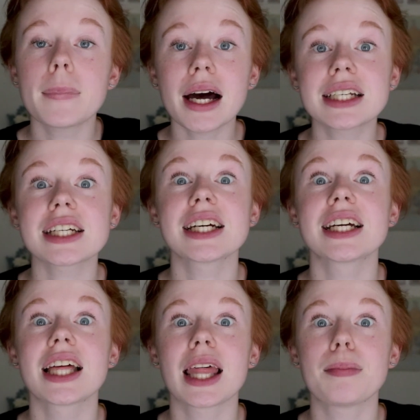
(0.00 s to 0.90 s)
But
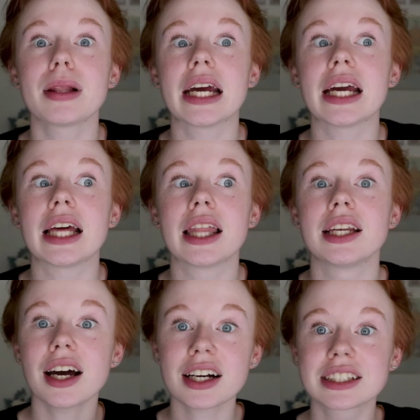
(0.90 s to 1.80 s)
they play the
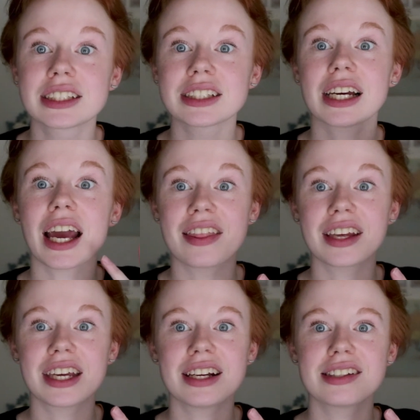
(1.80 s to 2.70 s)
Ducks and
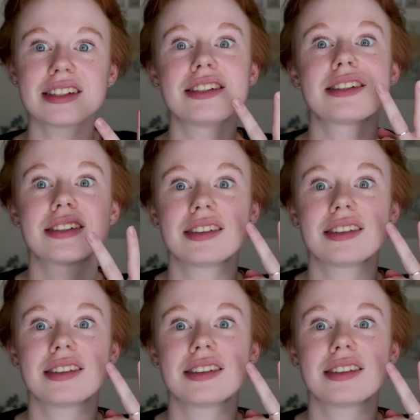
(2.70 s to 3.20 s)
the Kings in